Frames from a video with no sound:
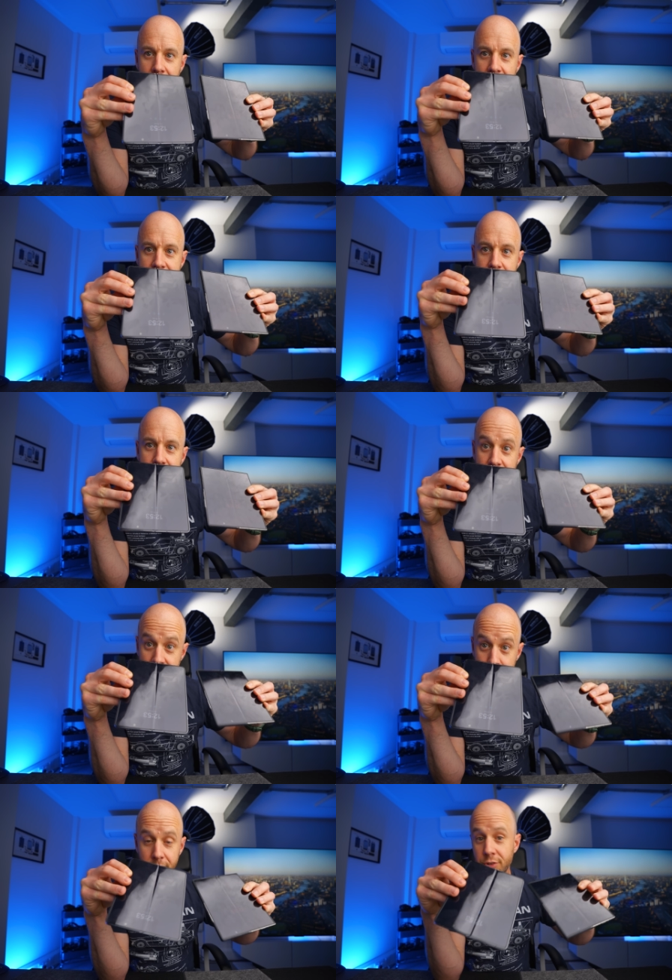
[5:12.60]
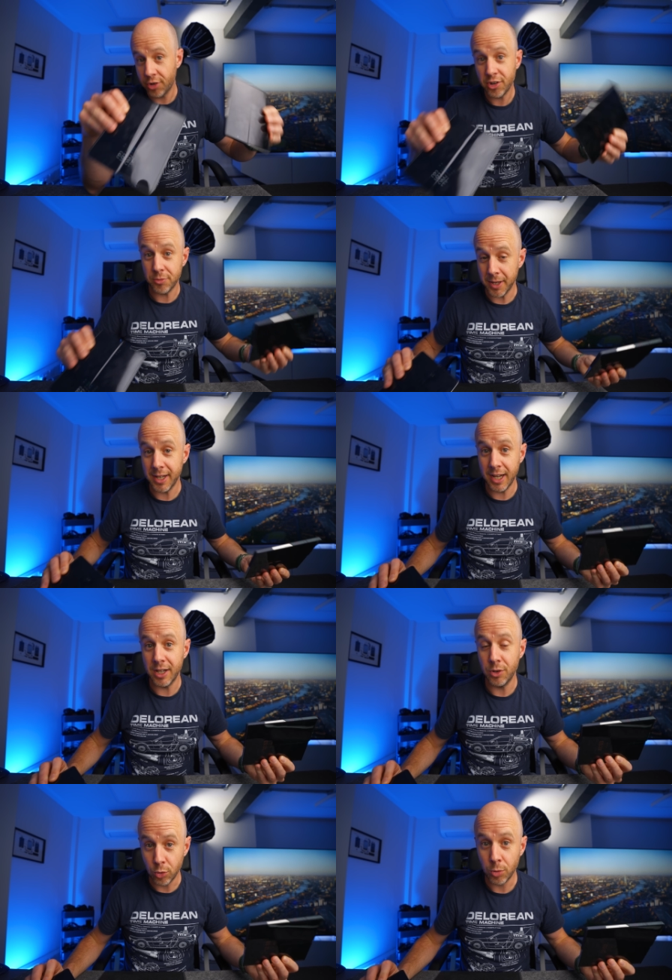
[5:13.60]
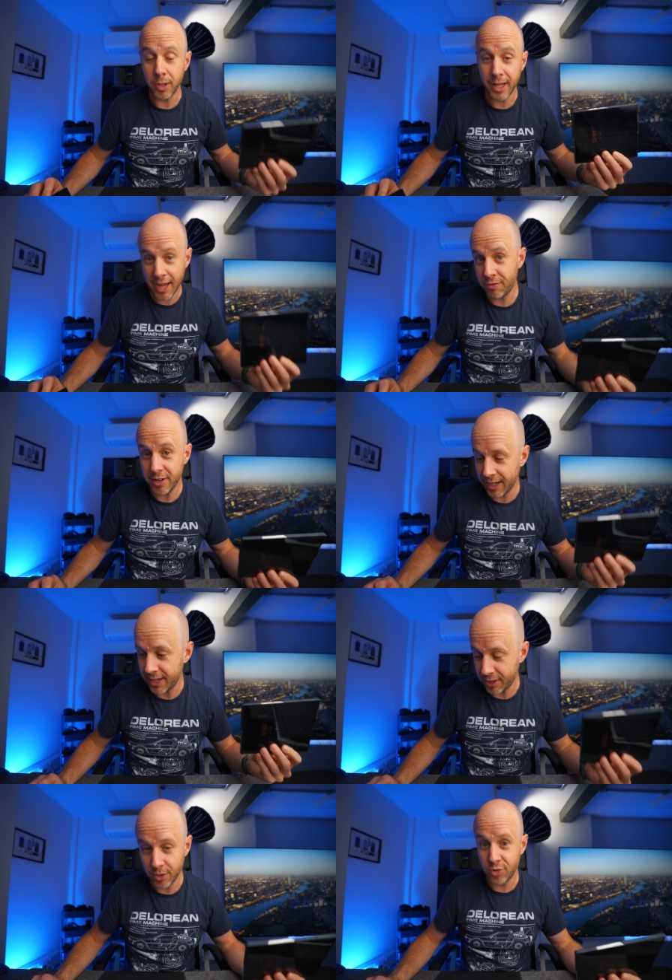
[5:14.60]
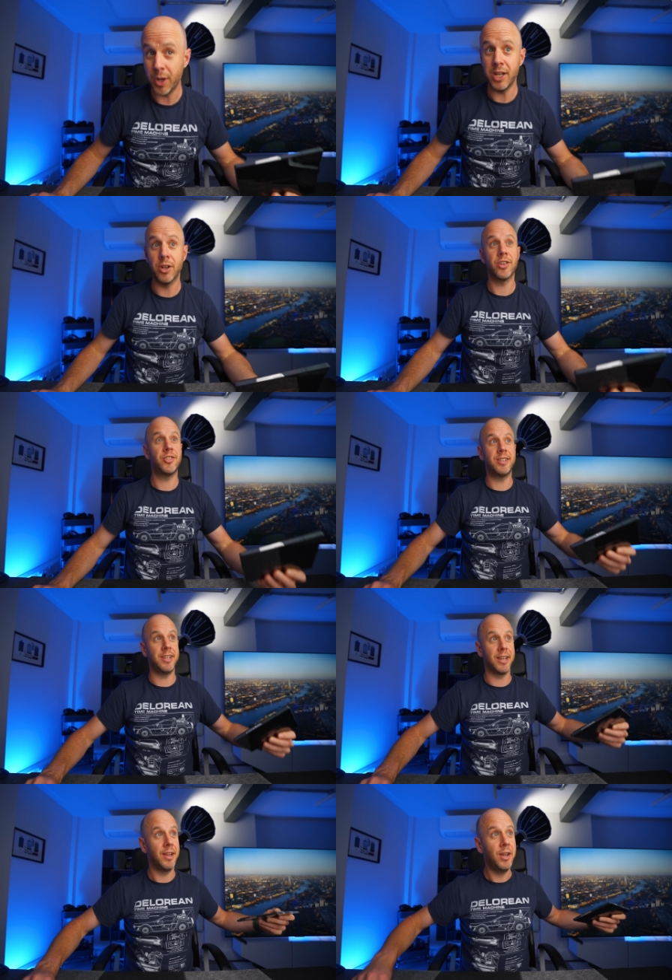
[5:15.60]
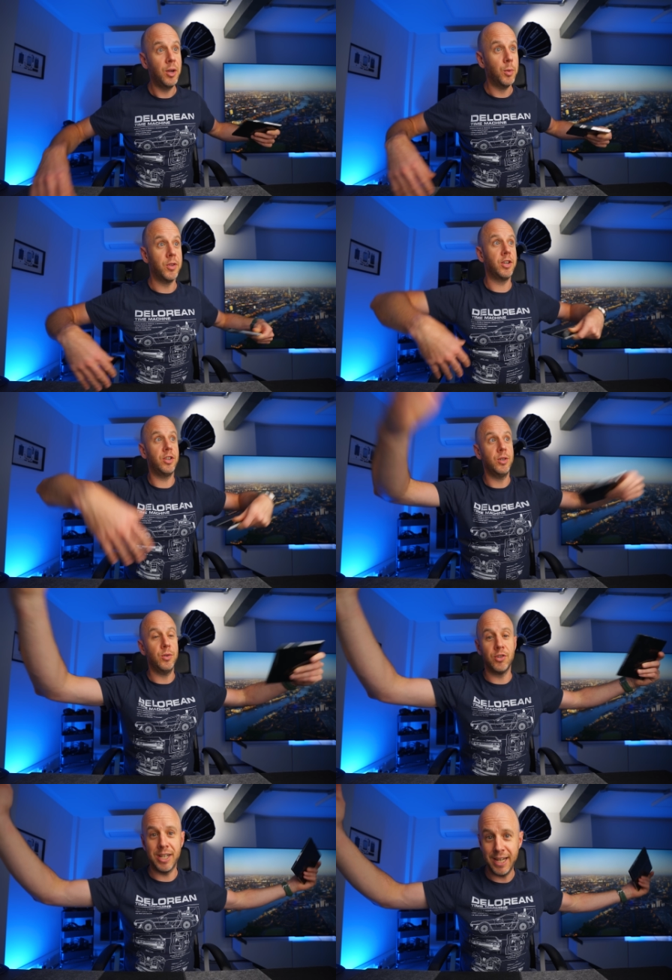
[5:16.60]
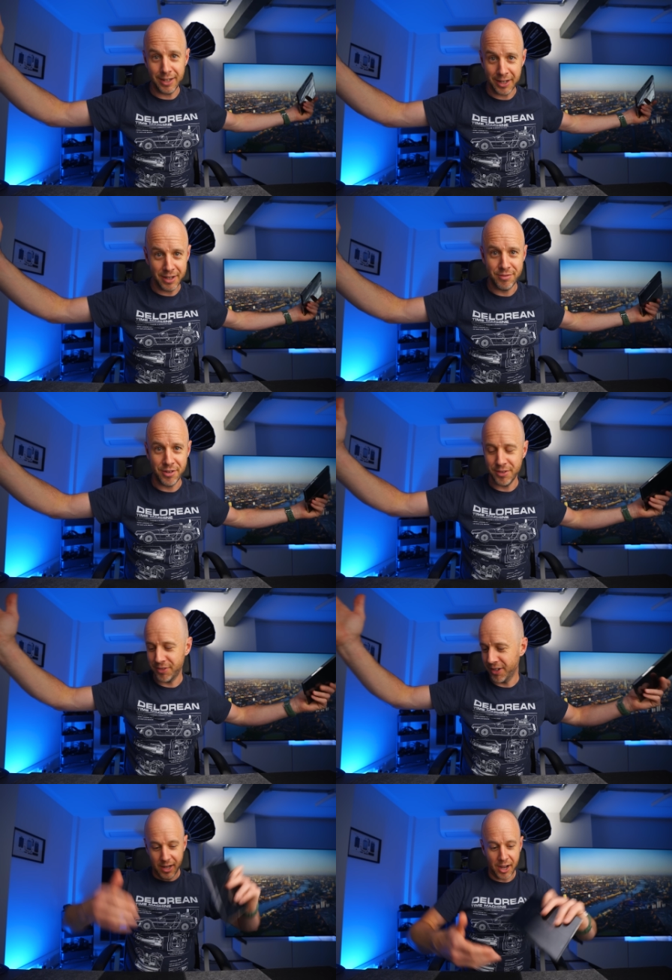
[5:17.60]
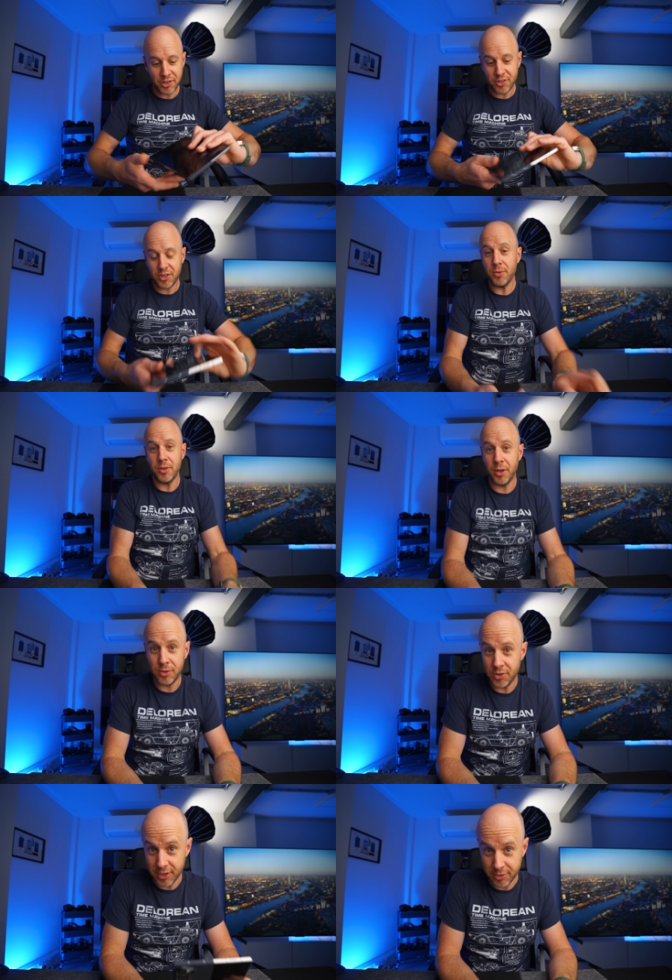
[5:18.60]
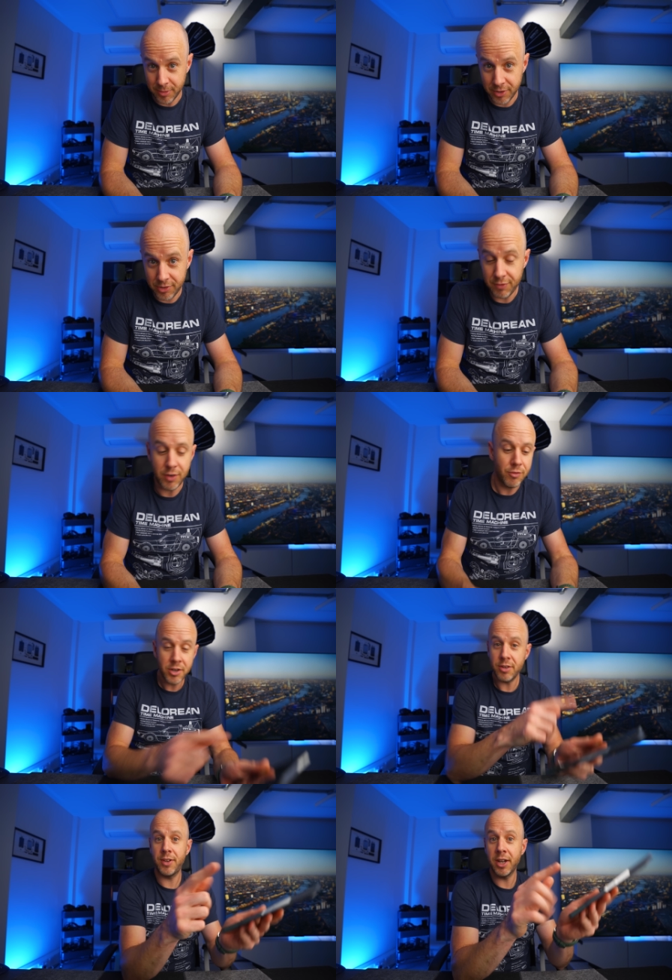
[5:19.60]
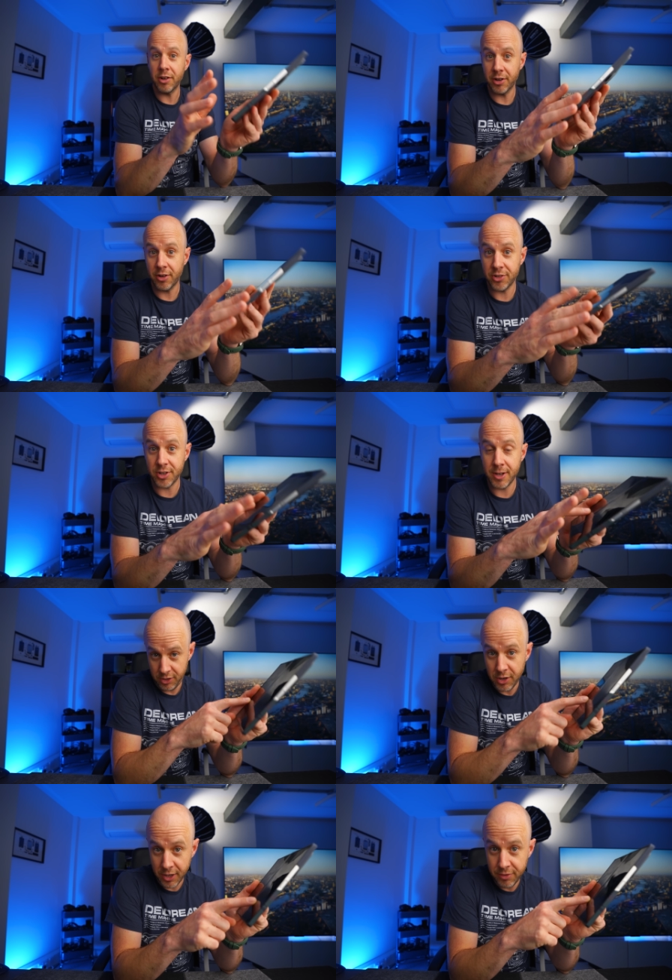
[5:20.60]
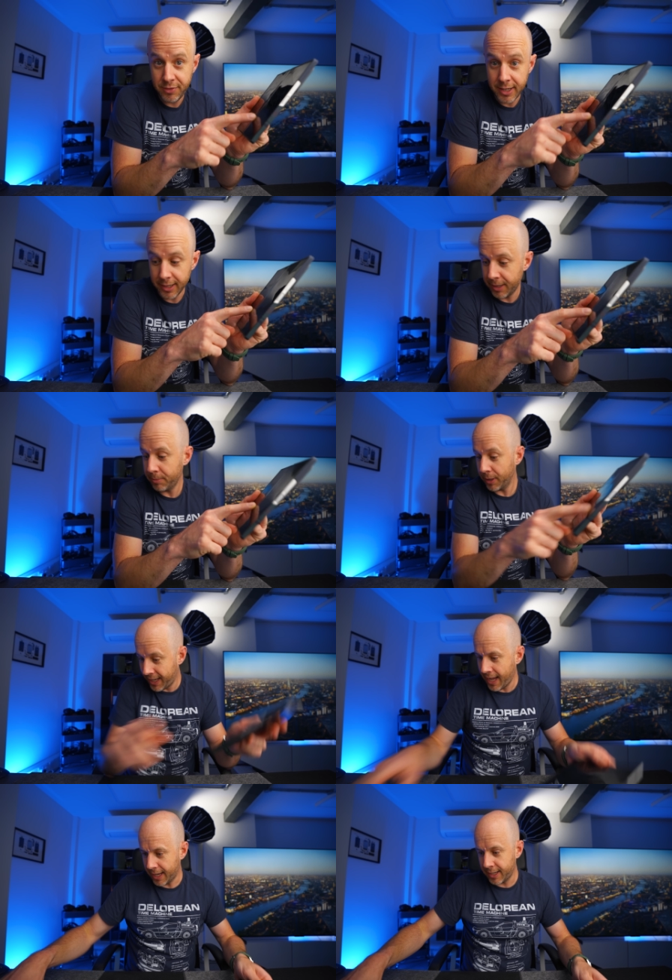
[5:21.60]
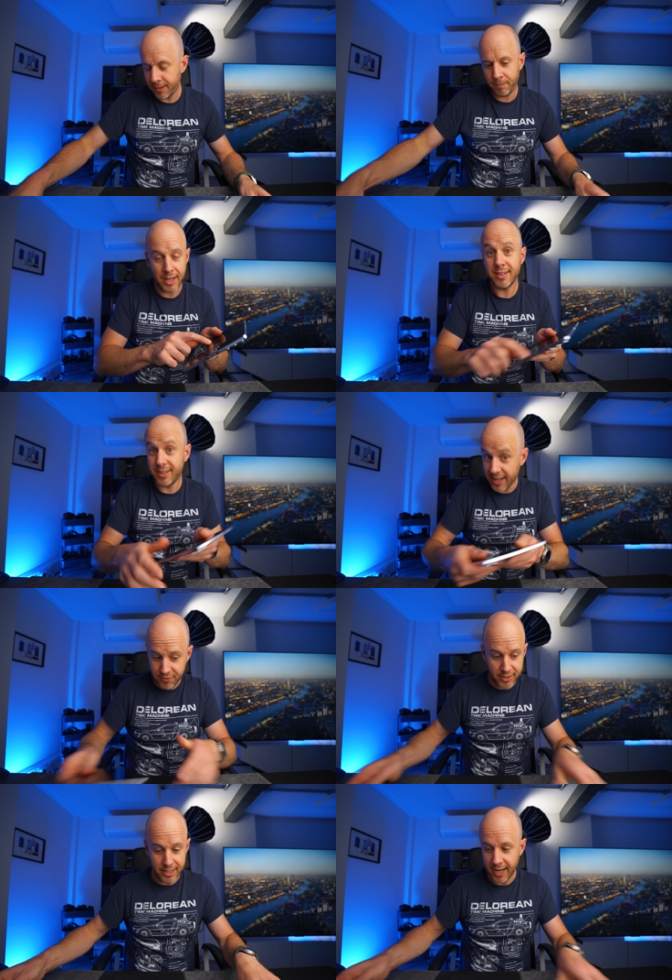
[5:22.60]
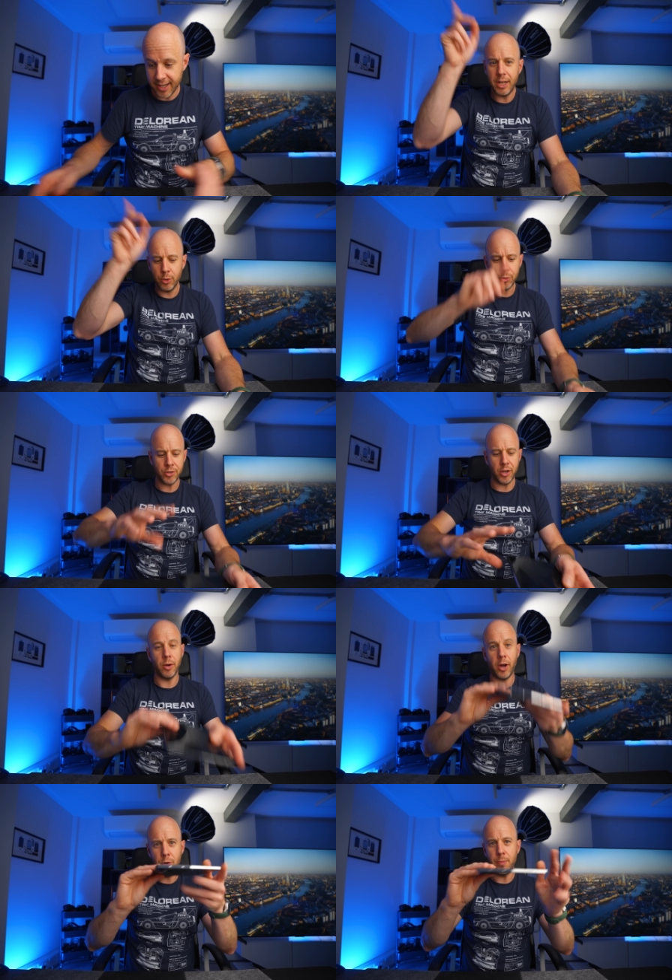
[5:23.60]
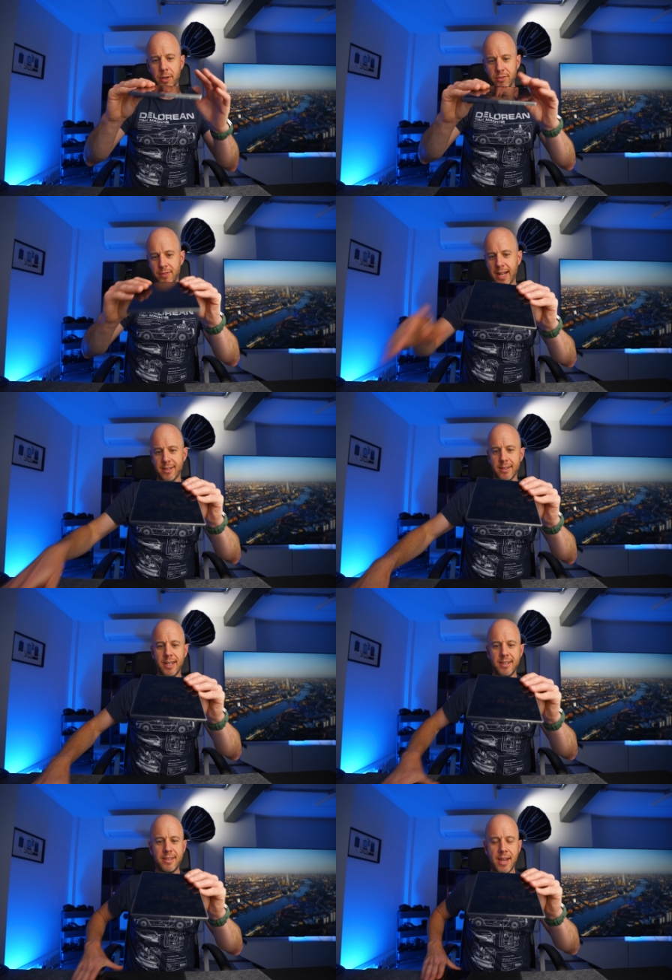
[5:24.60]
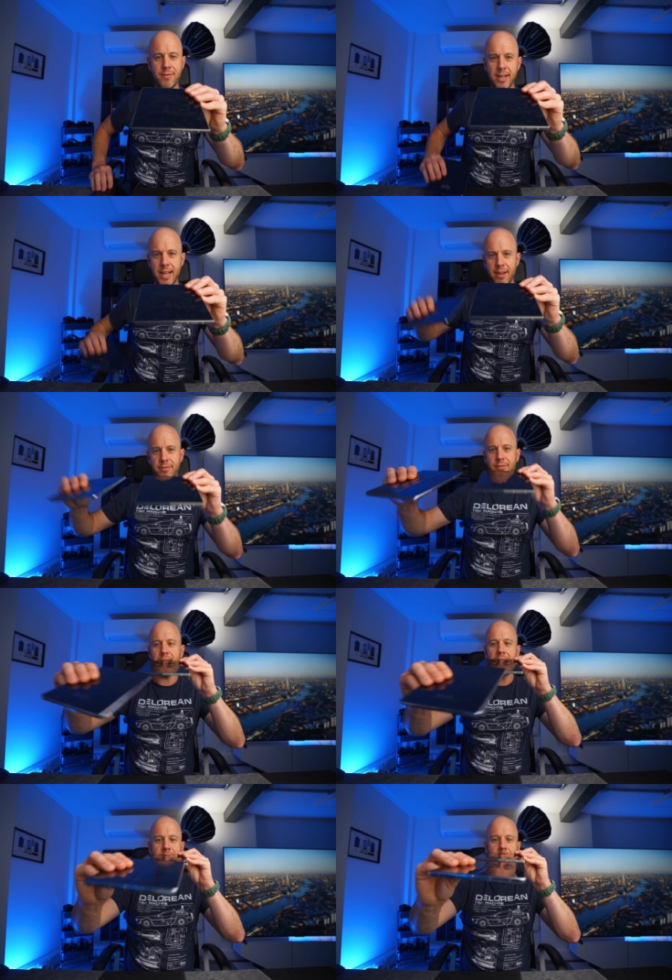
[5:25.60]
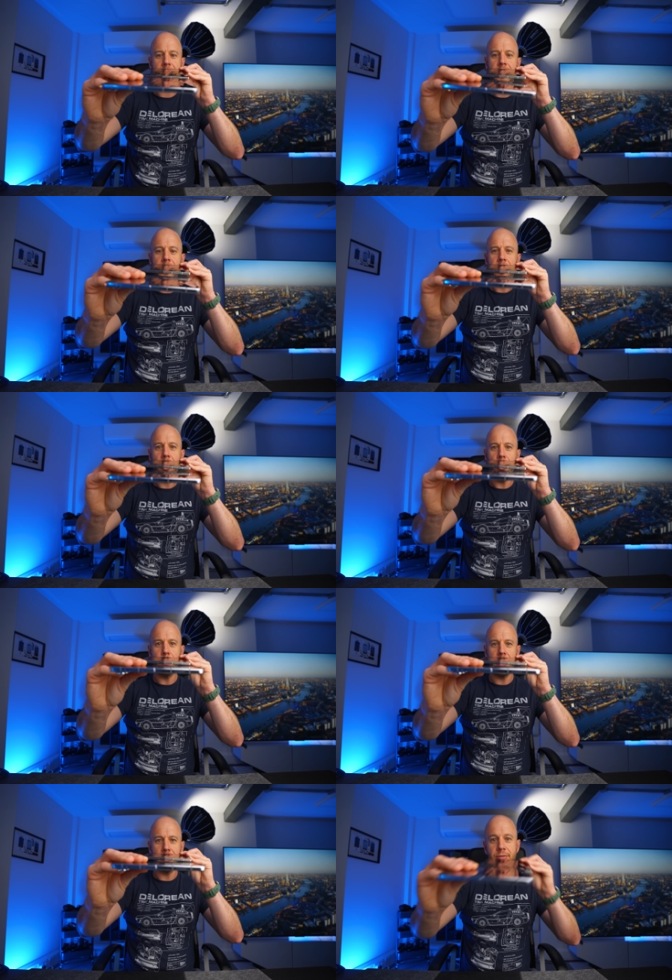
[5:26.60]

less visible, trust me, in normal everyday use where you're not sitting with a huge key light in front of you. I just don't notice it as much. If you run your finger across it, you're gonna feel it. But again, it's definitely less. It also opens flatter. It's definitely a flatter opening